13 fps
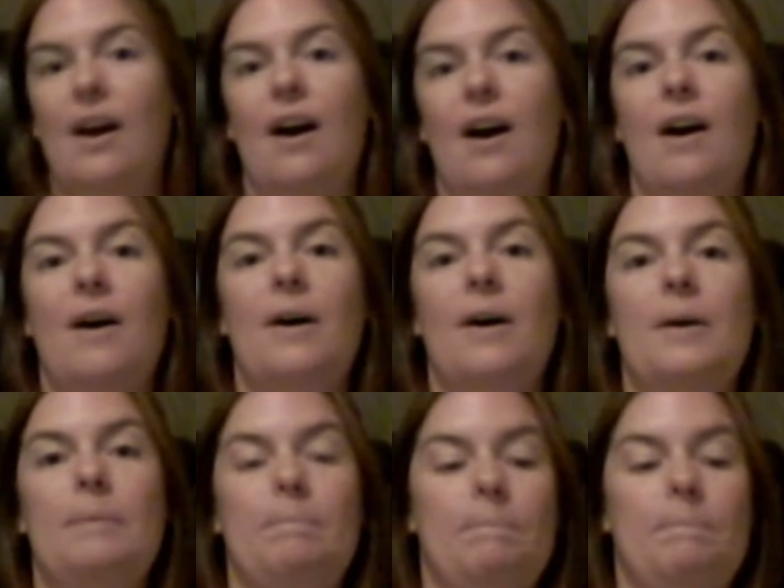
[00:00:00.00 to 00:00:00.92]

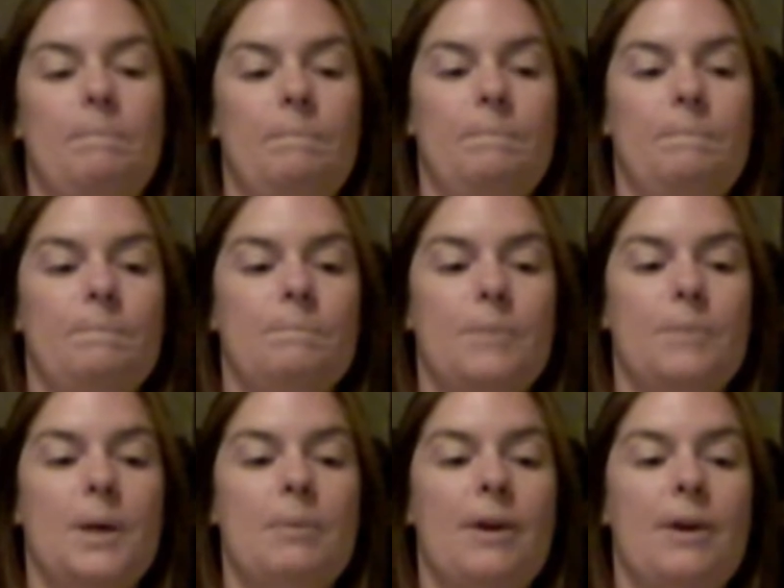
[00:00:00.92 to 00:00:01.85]

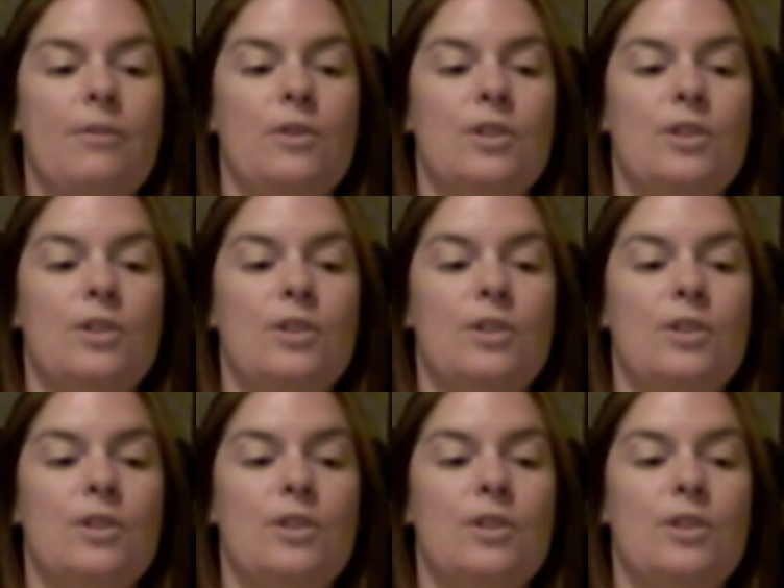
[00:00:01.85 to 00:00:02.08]
play it back for